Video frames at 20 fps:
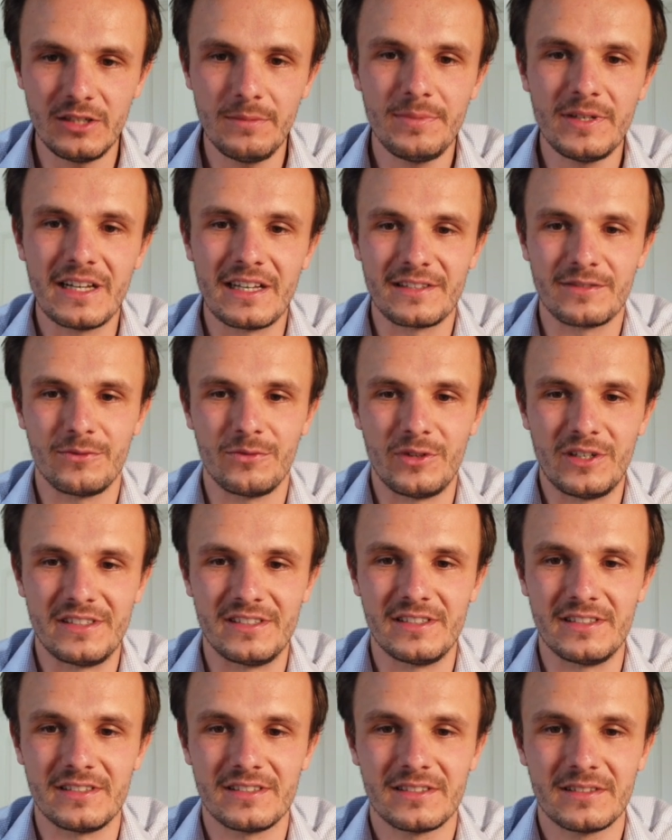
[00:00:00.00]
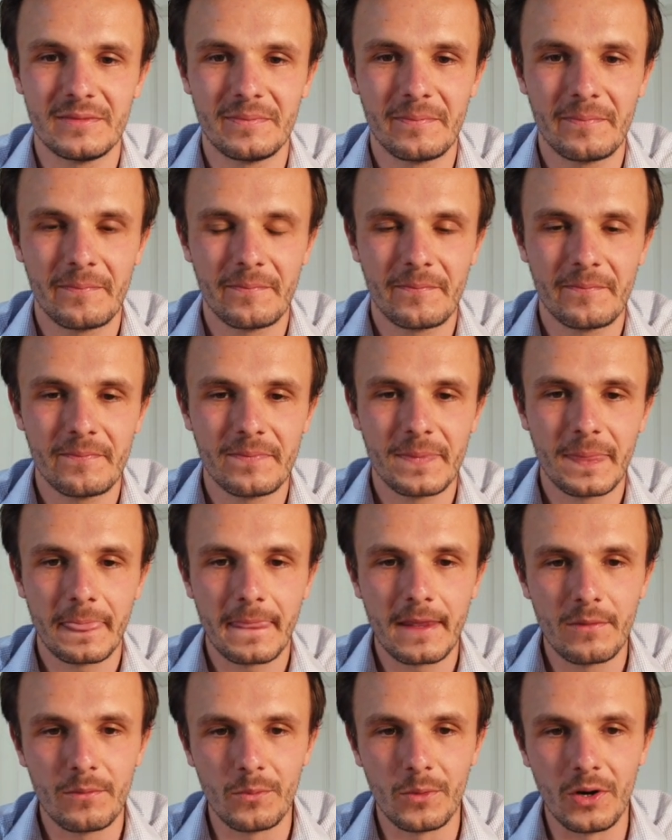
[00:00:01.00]
GPS freezes.
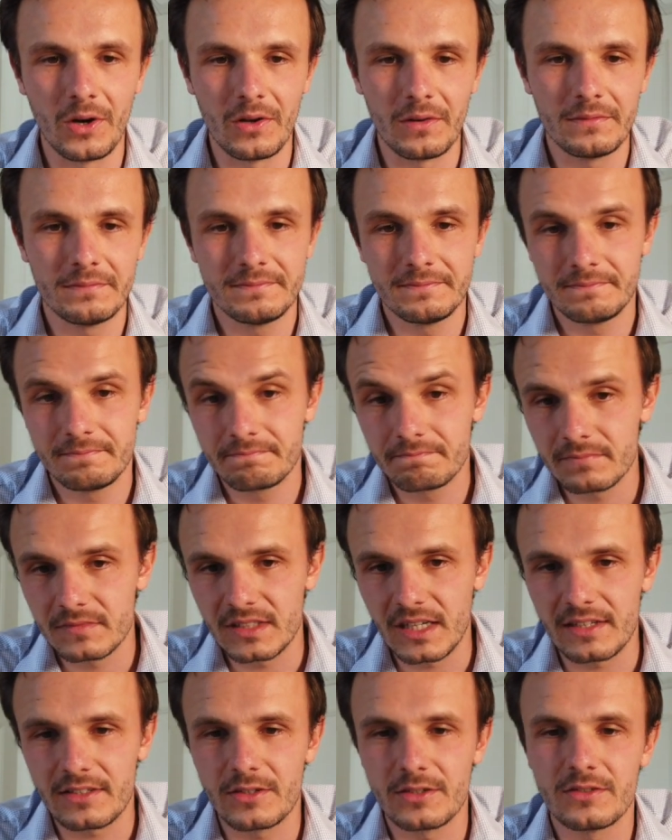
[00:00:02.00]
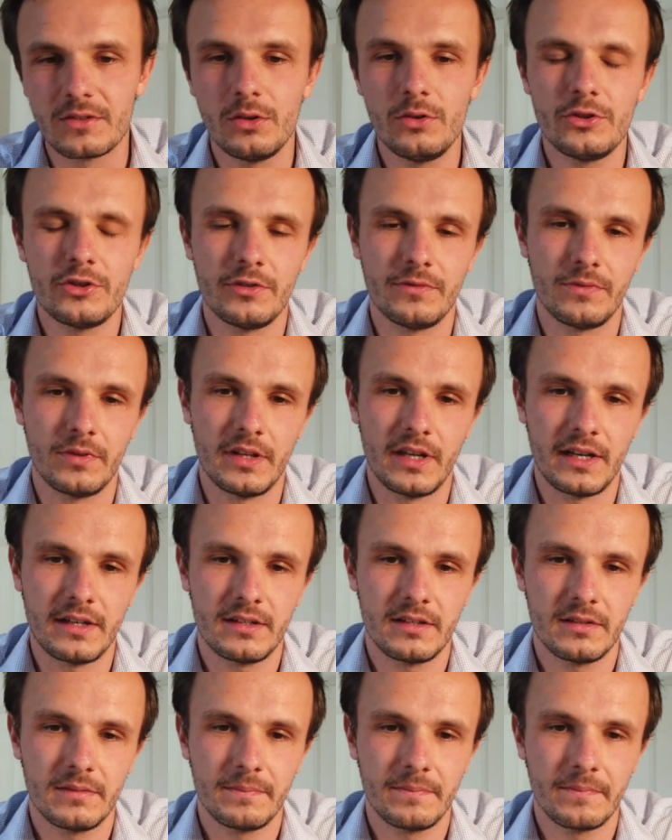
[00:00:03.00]
Well, that's a solution for
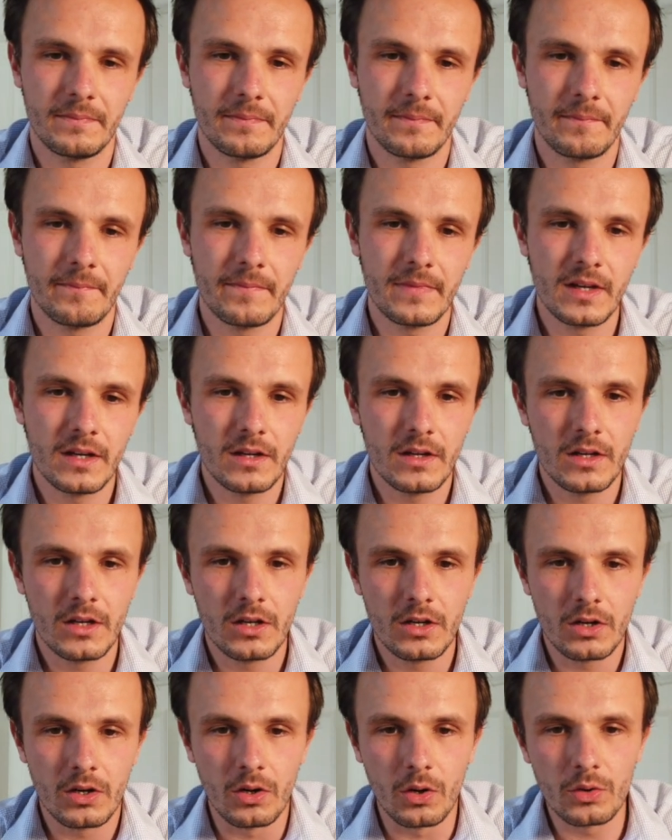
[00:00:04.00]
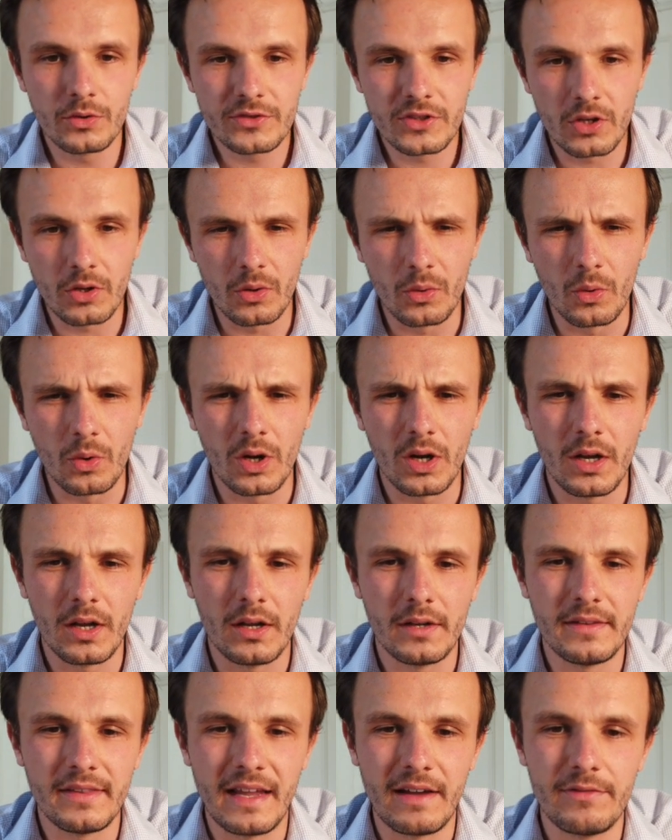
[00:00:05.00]
that. Also,
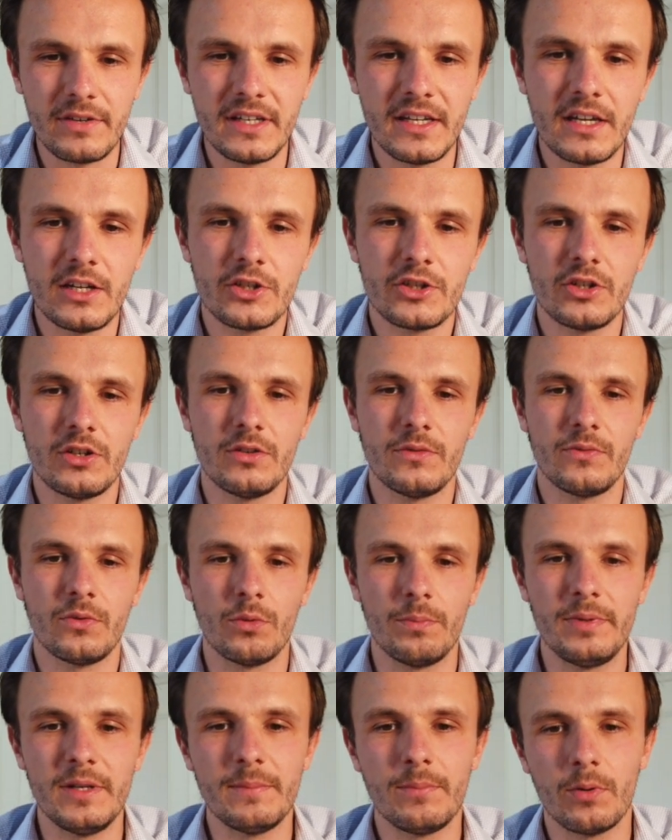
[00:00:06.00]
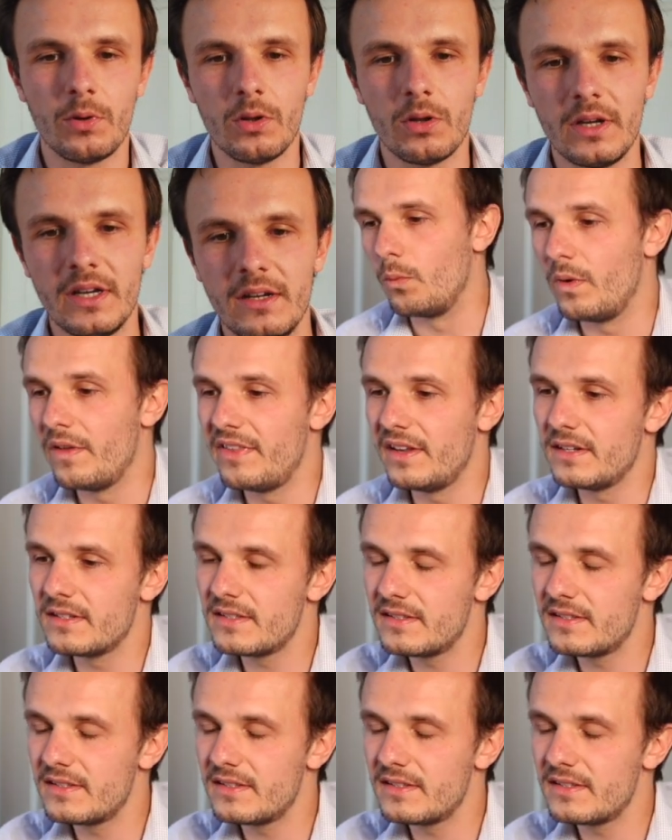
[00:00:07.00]
navigation for people within